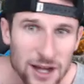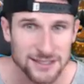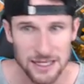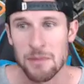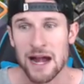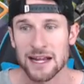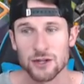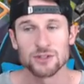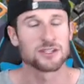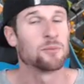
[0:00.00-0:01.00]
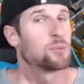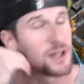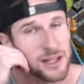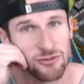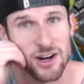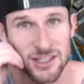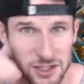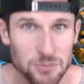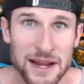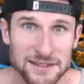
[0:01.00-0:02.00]
somebody who has completely rushed
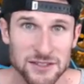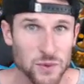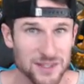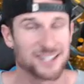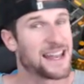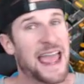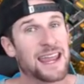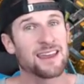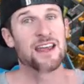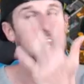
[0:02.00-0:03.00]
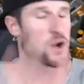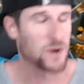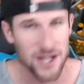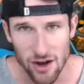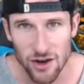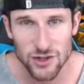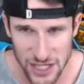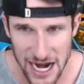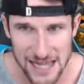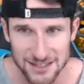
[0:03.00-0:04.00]
their bases with. Today, we did all
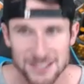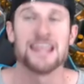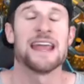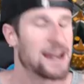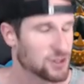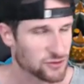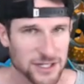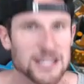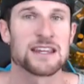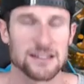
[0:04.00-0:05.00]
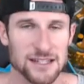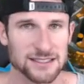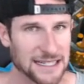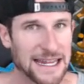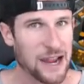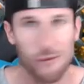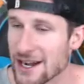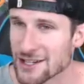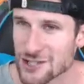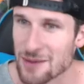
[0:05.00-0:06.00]
giants, and it's ridiculous. I can't
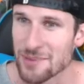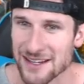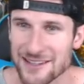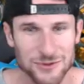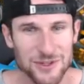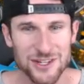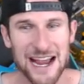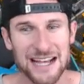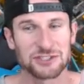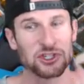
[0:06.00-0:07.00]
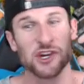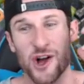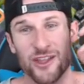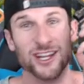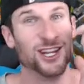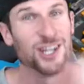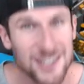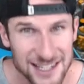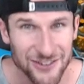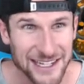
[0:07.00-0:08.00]
wait to jump into this with you guys, show you all the
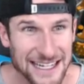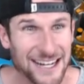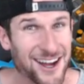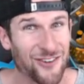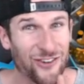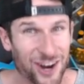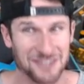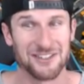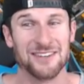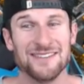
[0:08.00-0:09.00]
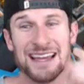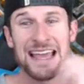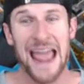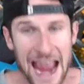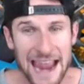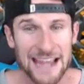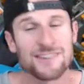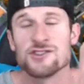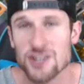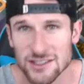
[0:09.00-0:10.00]
loot that we get on one of them,
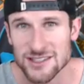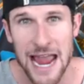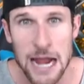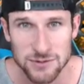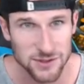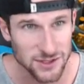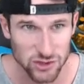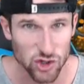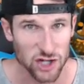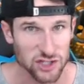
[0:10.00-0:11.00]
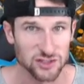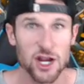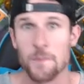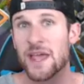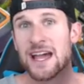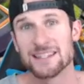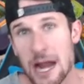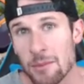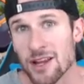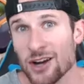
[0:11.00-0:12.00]
and just the absolute destruction. So,
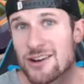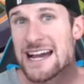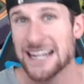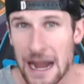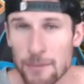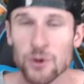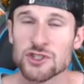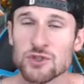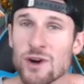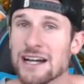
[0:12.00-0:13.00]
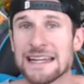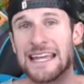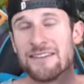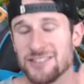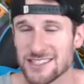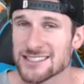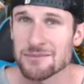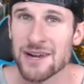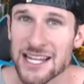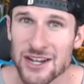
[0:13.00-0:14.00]
down below, comment what you want. If you see
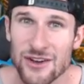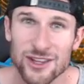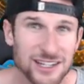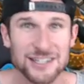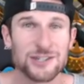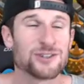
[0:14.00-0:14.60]
somebody who, who